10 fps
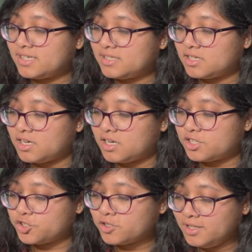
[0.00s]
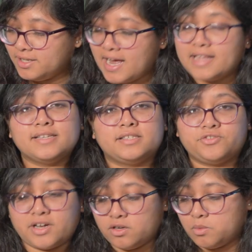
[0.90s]
is sugar and this
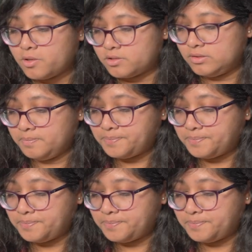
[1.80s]
is regular water.